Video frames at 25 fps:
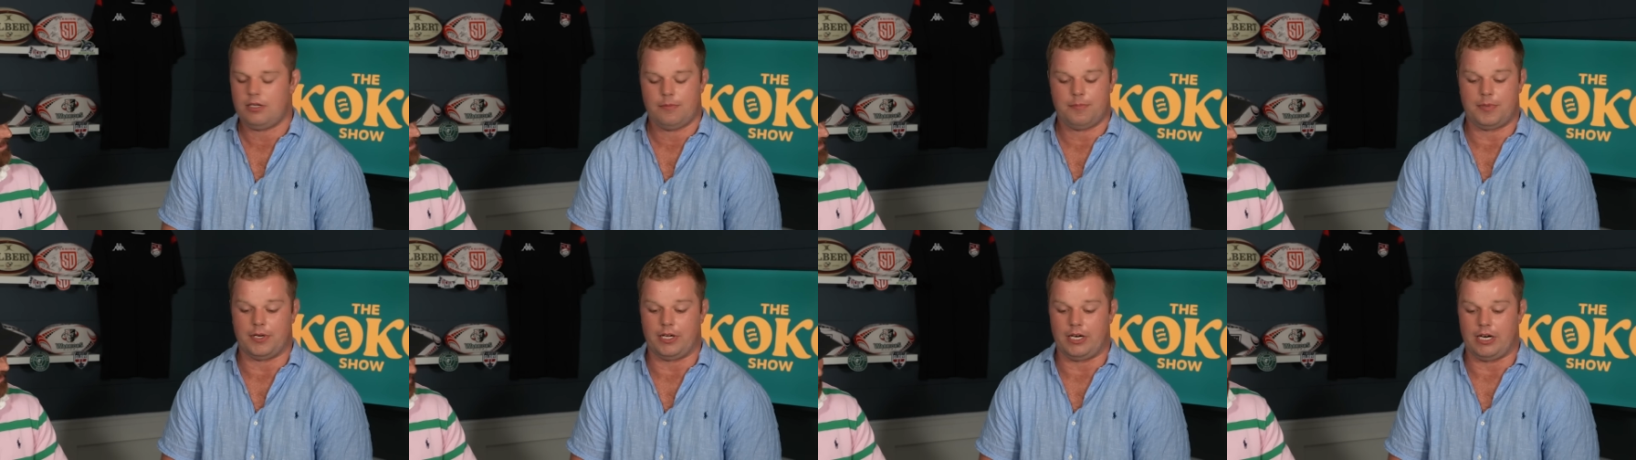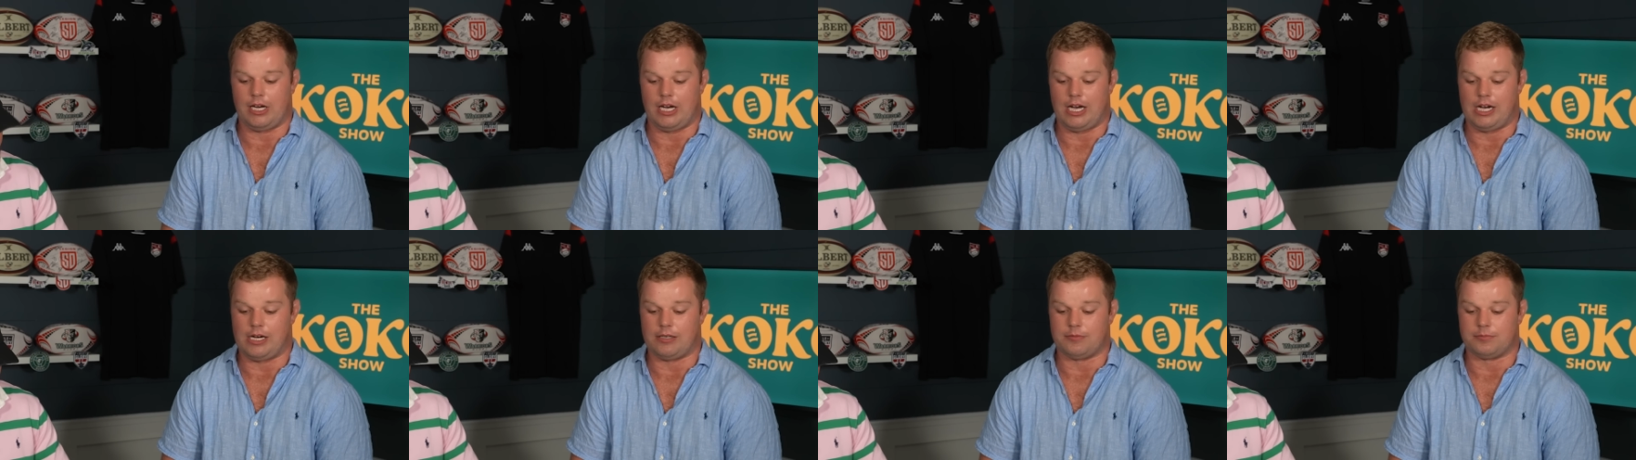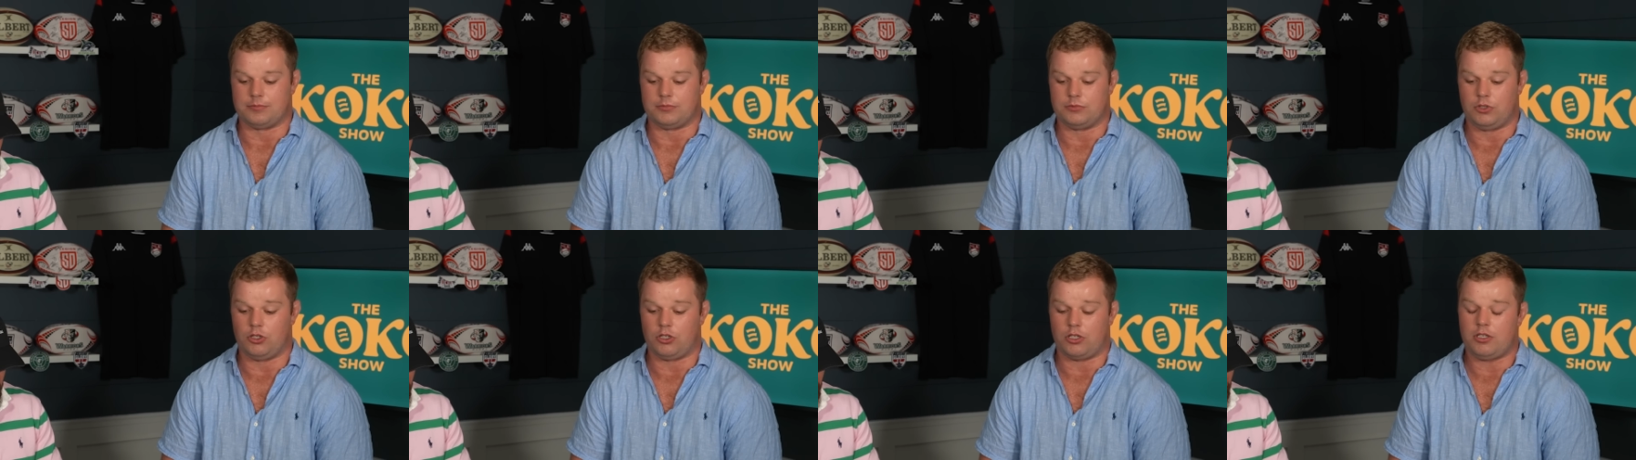But
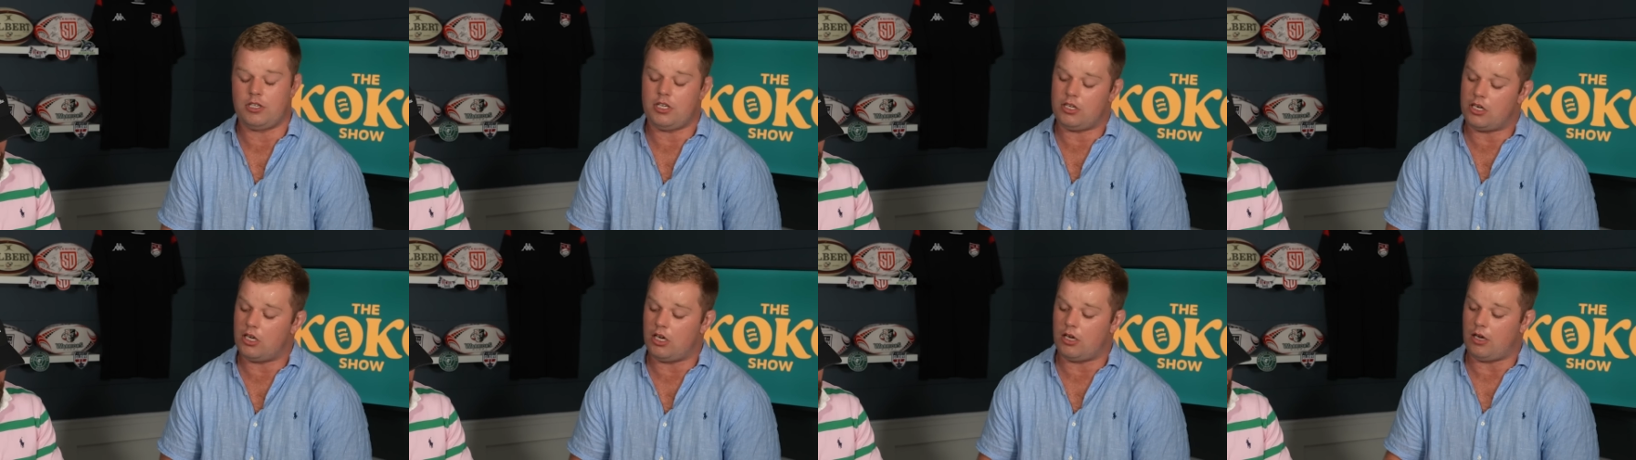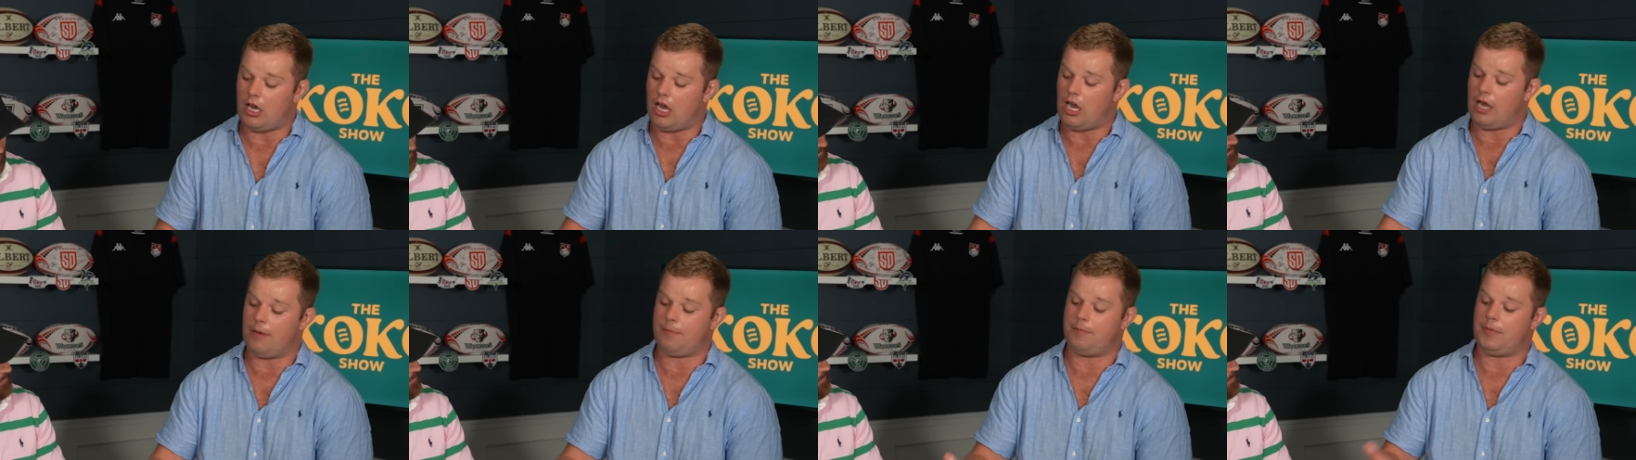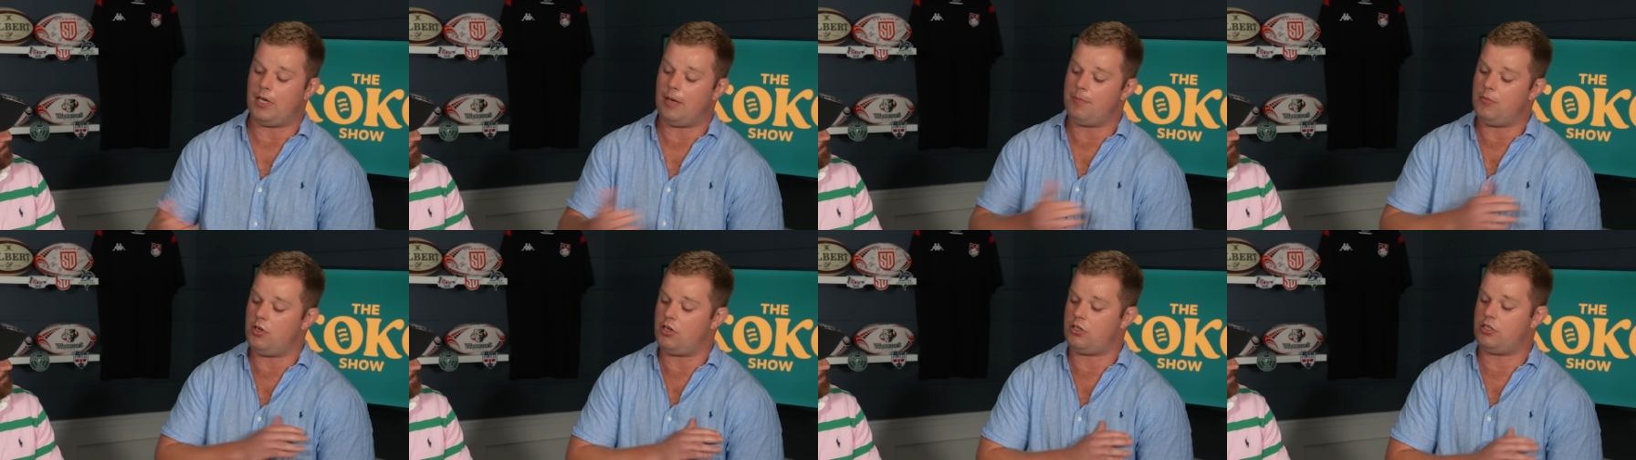um, look, you know, I,
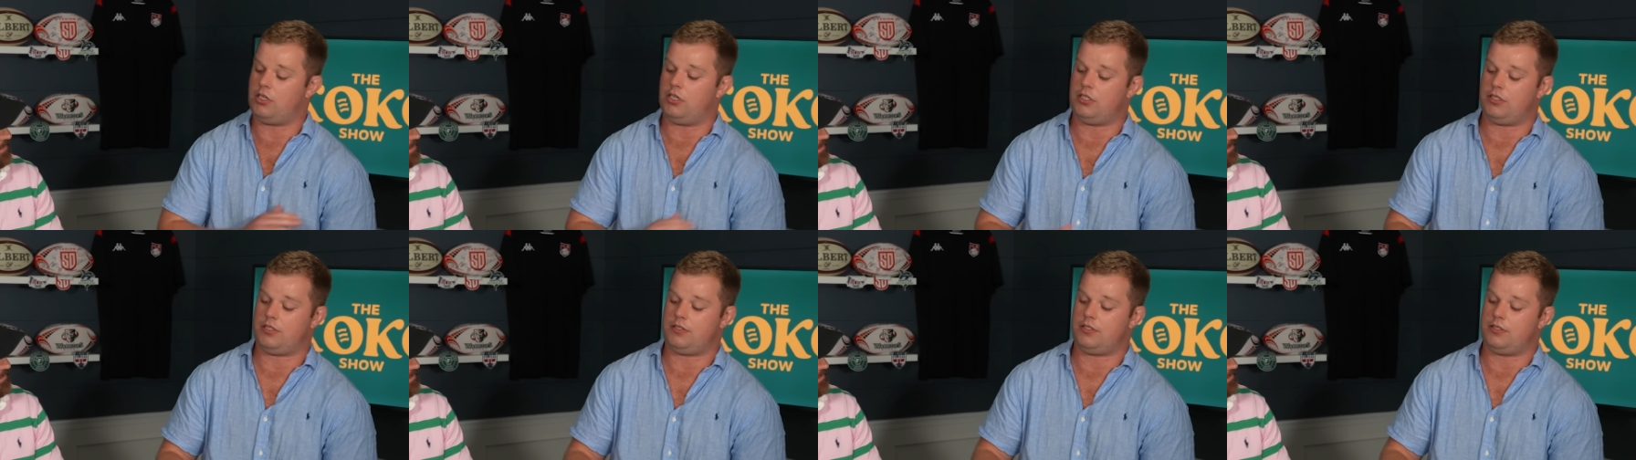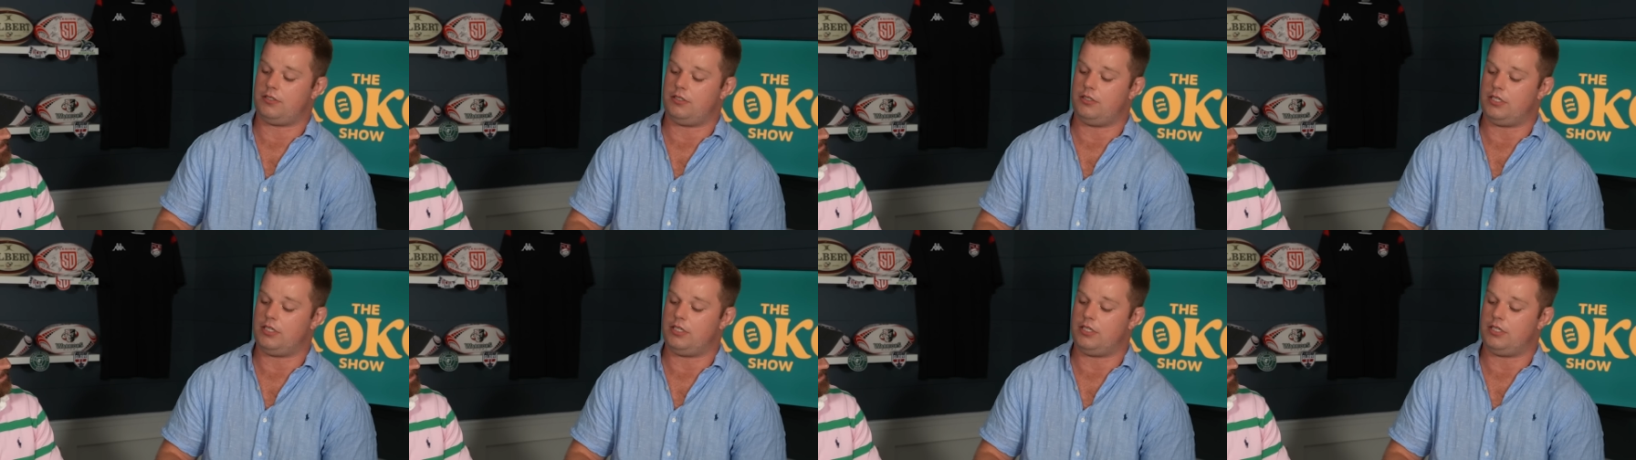am not going to